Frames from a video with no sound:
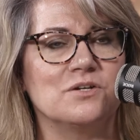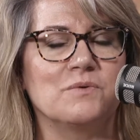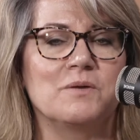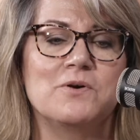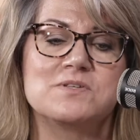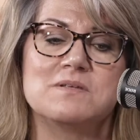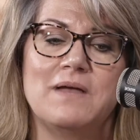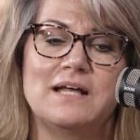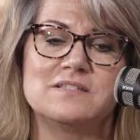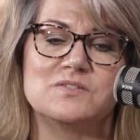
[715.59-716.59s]
When a person
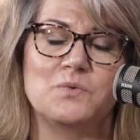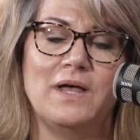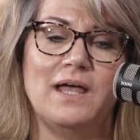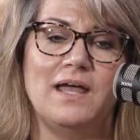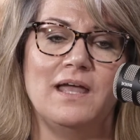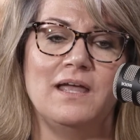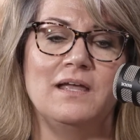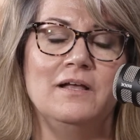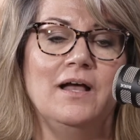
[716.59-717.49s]
passes away,